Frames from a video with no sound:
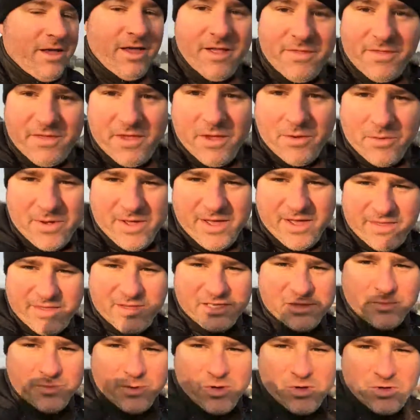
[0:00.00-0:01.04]
in the U K
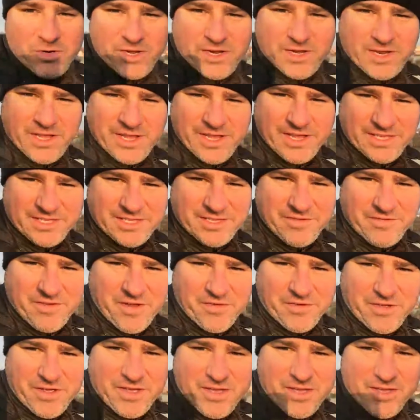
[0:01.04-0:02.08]
this morning, it's a
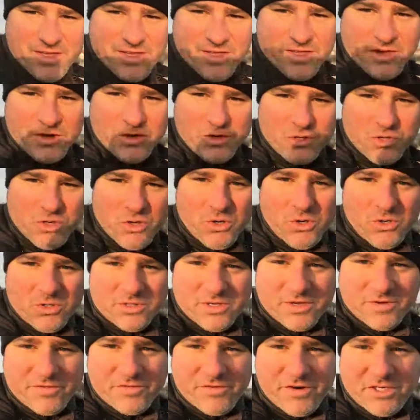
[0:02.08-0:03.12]
very
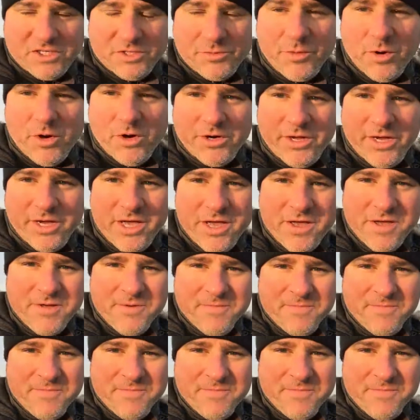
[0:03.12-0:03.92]
cold, fresh morning,